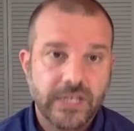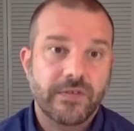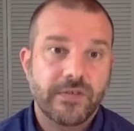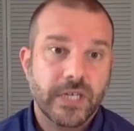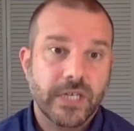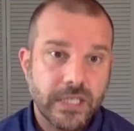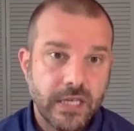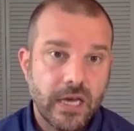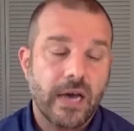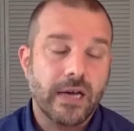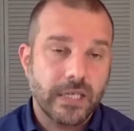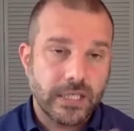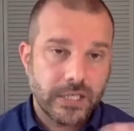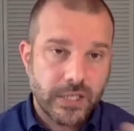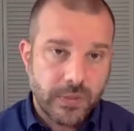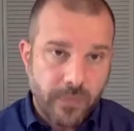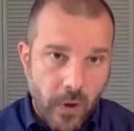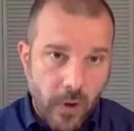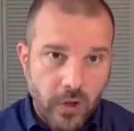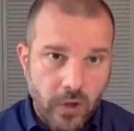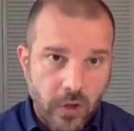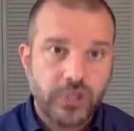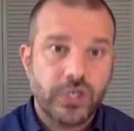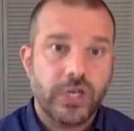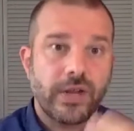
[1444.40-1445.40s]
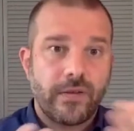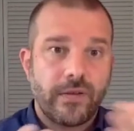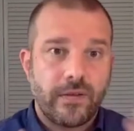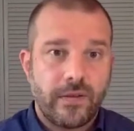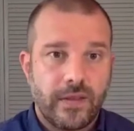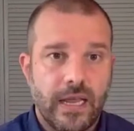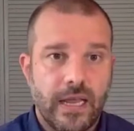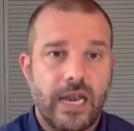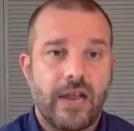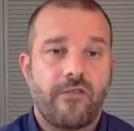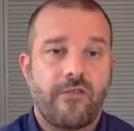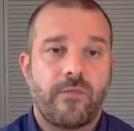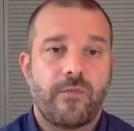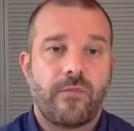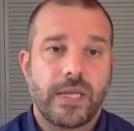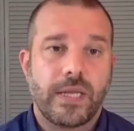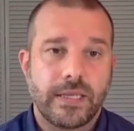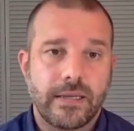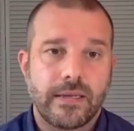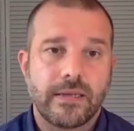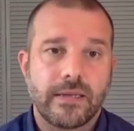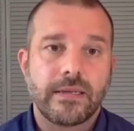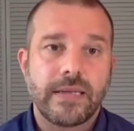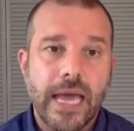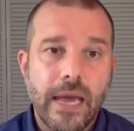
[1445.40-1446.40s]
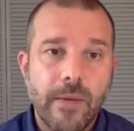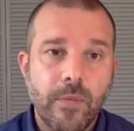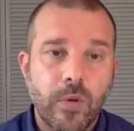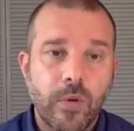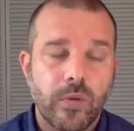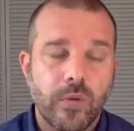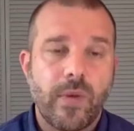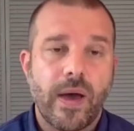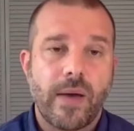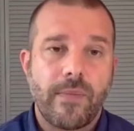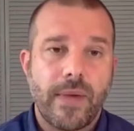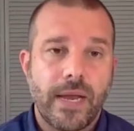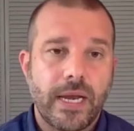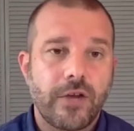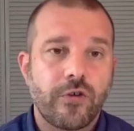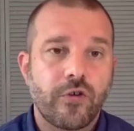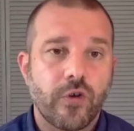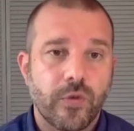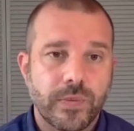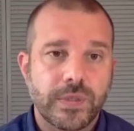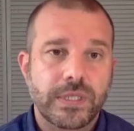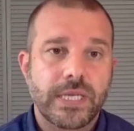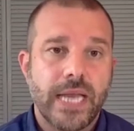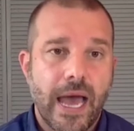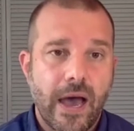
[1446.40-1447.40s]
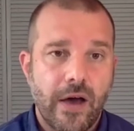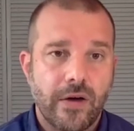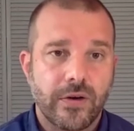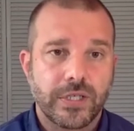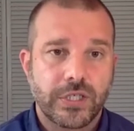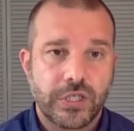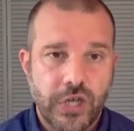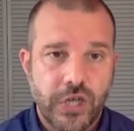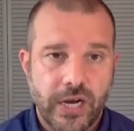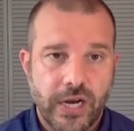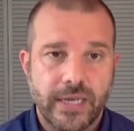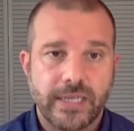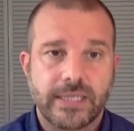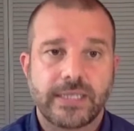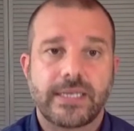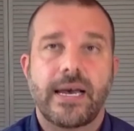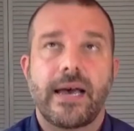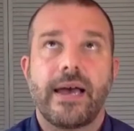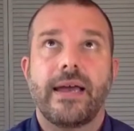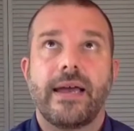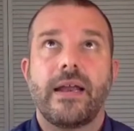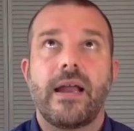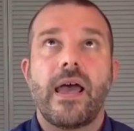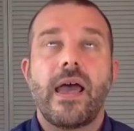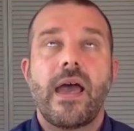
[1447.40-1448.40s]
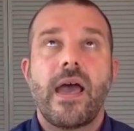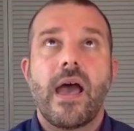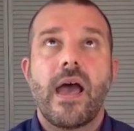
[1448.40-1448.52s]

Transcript: of expulsion that have been labeled by many groups now as genocide,